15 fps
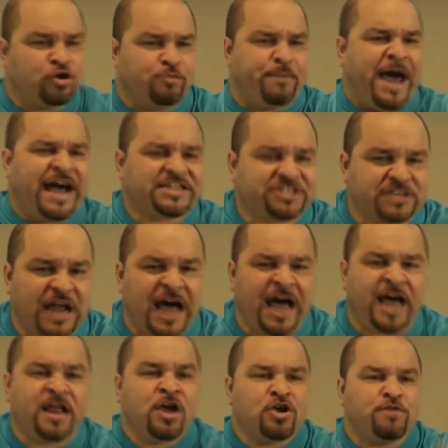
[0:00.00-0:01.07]
You
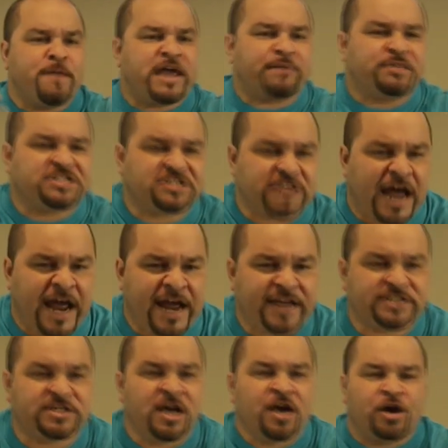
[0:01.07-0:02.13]
backslide, you make
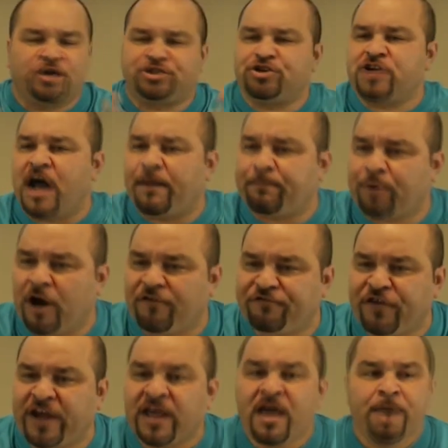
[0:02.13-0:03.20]
mistakes because you're not
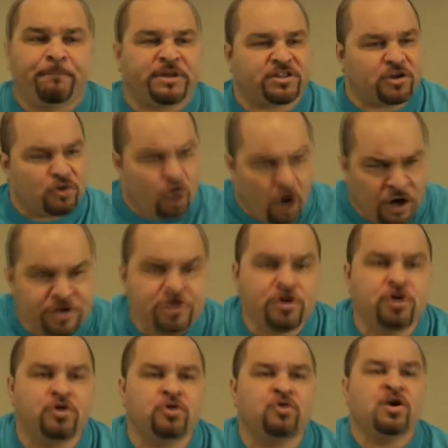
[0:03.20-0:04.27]
perfect. But the Lord
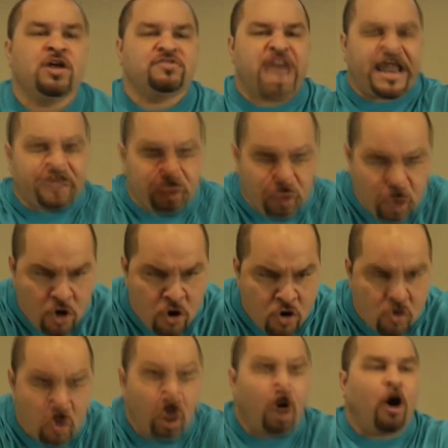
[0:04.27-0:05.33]
knew that you
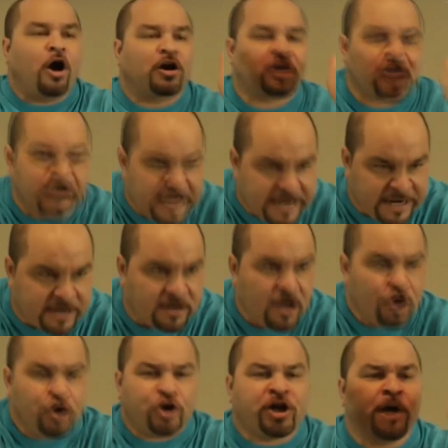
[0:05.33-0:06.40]
you are
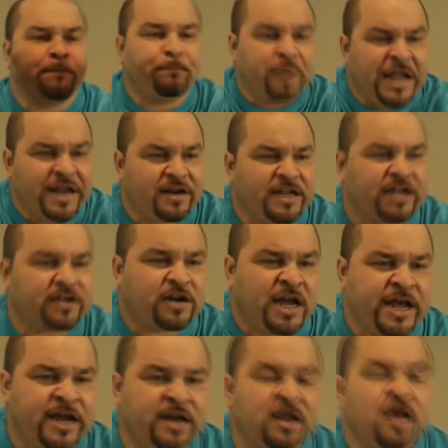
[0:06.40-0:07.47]
clean. You're completely
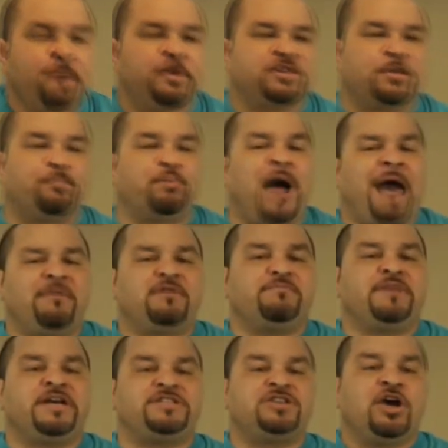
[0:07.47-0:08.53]
clean. But the
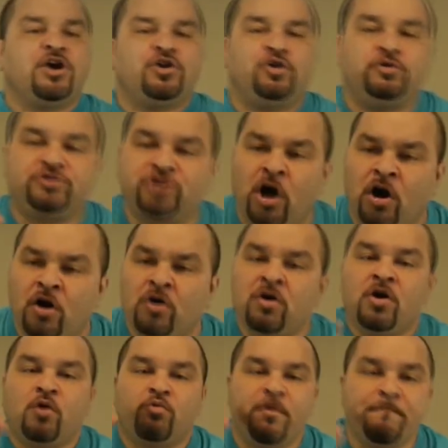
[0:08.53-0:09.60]
problem is you
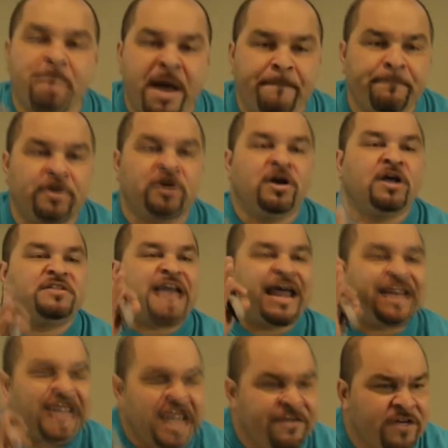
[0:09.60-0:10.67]
don't remember
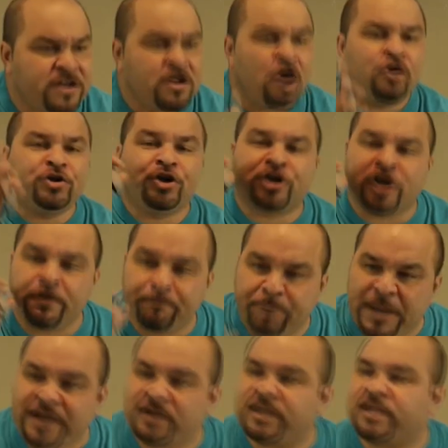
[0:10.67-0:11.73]
that even though you're
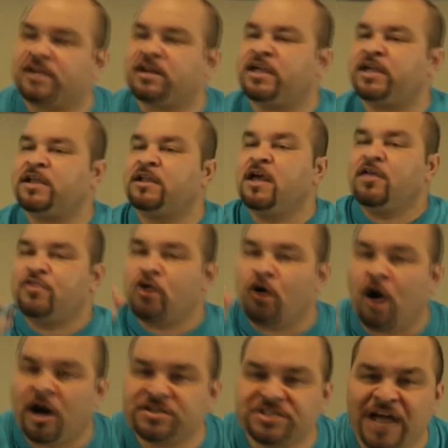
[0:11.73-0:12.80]
completely clean, there
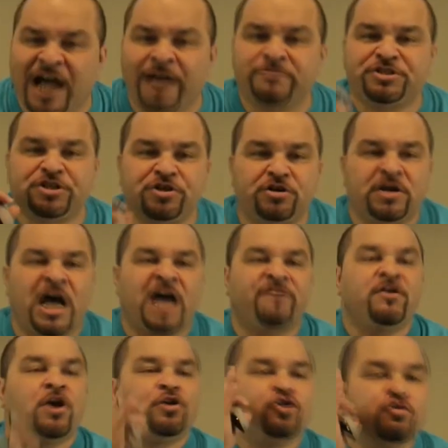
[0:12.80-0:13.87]
are times in your life
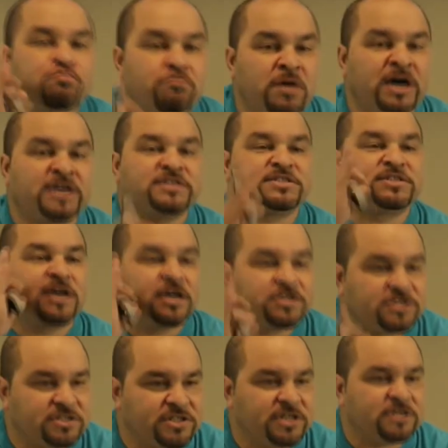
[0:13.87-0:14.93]
you must
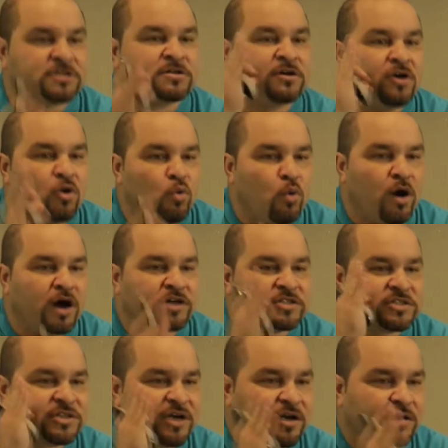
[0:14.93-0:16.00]
still
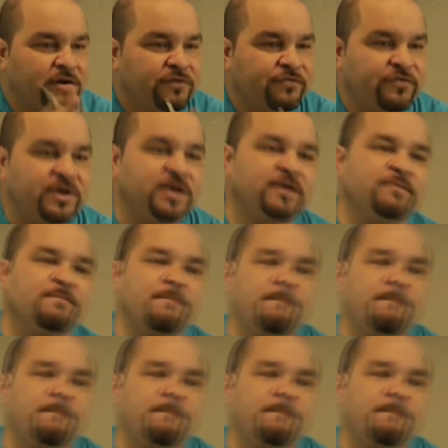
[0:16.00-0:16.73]
wash your feet.